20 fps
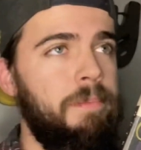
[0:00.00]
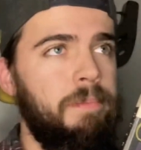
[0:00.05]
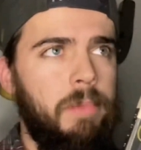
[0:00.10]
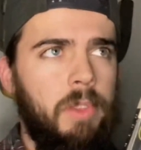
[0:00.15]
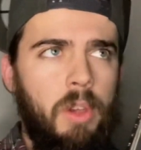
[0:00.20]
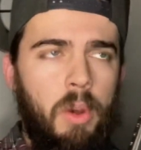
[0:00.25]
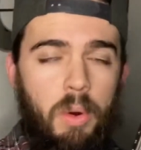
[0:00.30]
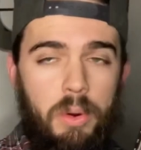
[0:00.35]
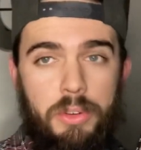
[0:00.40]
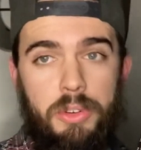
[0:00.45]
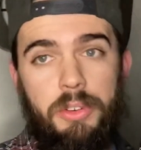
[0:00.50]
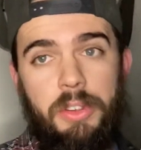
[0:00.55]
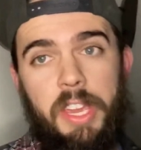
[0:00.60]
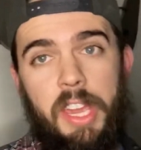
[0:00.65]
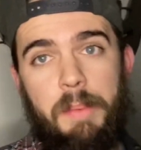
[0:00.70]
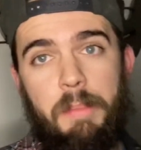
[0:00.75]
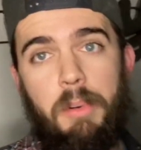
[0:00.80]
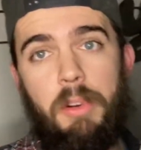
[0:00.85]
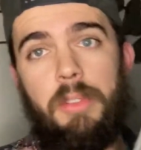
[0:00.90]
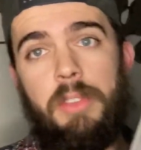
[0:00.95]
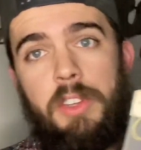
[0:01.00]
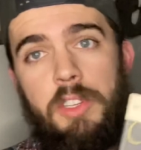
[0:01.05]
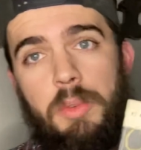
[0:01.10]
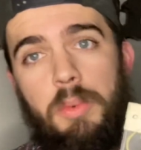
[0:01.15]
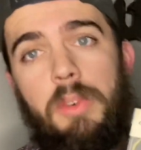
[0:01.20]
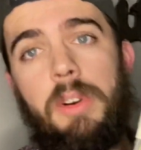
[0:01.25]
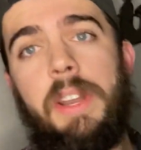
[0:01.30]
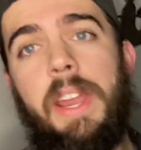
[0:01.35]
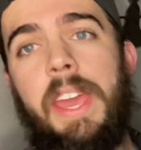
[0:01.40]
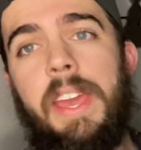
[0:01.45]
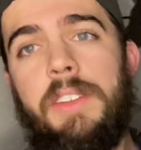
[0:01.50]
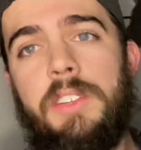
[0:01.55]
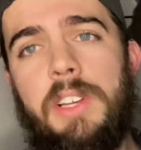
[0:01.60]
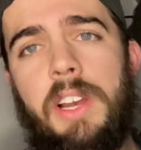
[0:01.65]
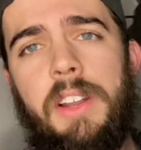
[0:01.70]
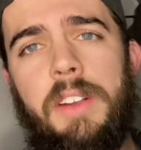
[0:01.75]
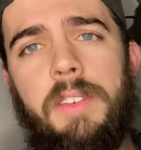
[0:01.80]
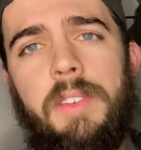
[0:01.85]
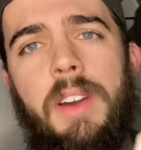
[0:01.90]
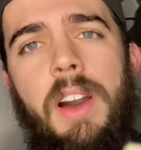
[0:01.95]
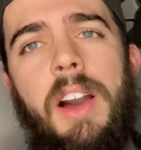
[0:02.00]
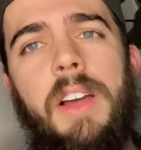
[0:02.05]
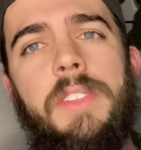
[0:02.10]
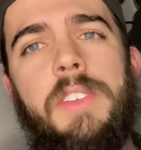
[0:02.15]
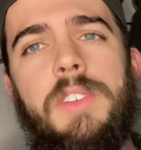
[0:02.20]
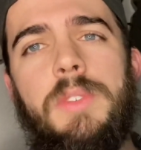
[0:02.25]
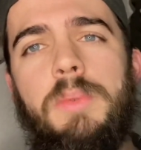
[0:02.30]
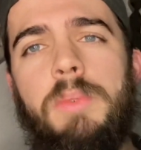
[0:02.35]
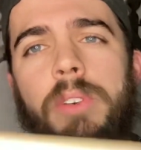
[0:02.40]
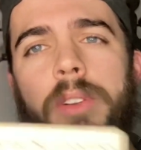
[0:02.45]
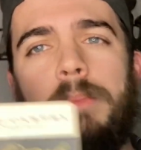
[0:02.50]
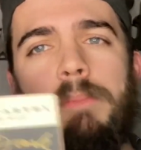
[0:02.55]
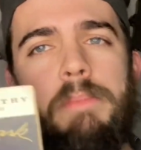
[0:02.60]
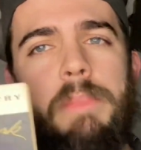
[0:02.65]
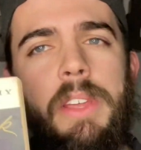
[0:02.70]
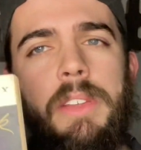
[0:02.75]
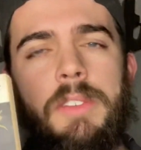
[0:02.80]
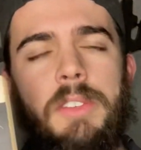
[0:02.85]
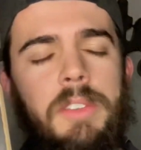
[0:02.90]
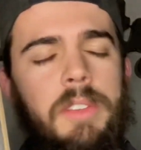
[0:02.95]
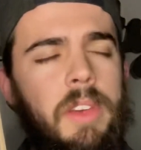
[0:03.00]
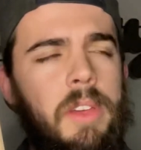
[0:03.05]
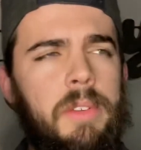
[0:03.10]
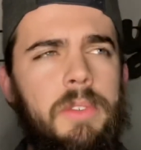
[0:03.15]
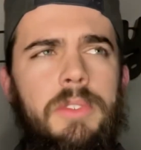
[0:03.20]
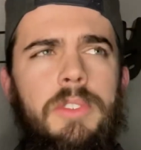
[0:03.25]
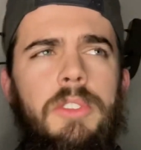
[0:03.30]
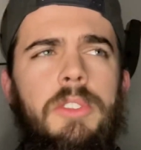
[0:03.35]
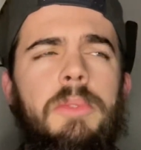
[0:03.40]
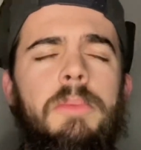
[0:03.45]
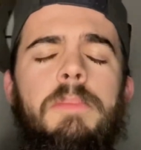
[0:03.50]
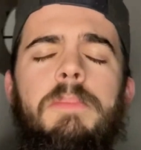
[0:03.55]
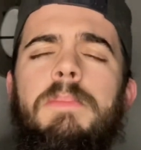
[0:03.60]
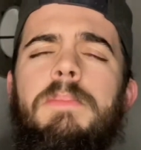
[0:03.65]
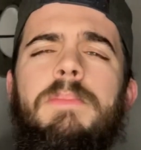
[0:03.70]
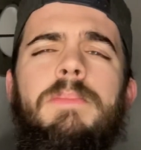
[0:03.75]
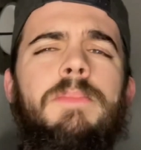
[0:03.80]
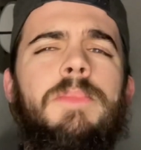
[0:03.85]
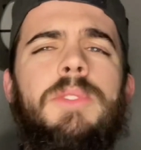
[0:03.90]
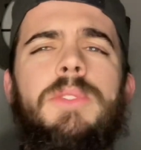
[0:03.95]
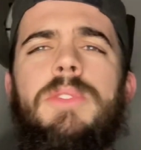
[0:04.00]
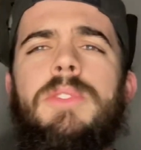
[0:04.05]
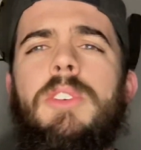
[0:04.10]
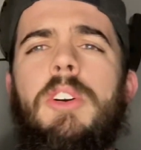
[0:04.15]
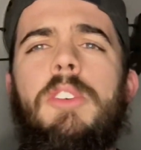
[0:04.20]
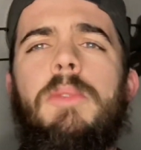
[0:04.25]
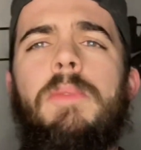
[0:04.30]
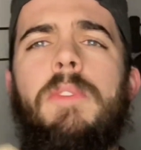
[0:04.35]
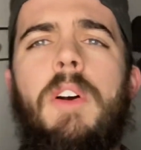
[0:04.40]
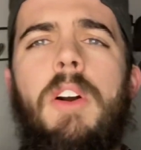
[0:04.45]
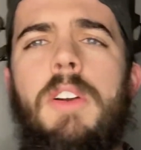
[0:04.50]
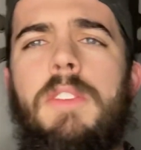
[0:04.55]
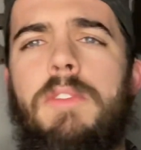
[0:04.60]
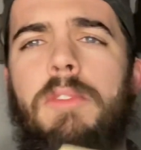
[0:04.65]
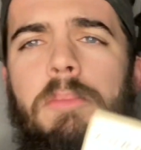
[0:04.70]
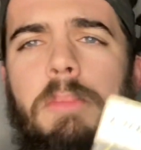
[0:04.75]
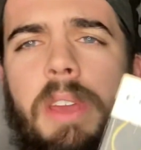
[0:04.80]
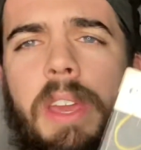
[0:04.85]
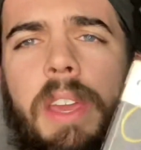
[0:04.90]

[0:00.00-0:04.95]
Orchard Keeper, this one, and Child of God, this one beats the other two so far for me.